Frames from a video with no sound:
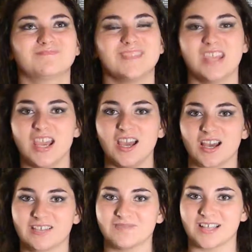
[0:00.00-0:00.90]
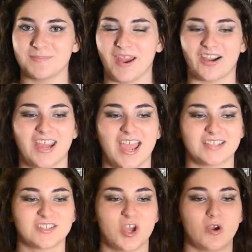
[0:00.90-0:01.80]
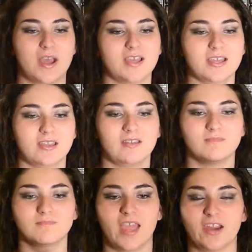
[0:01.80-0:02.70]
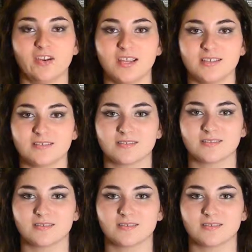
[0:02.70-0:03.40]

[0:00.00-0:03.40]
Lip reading: yeah, that's Perry. And so Ara,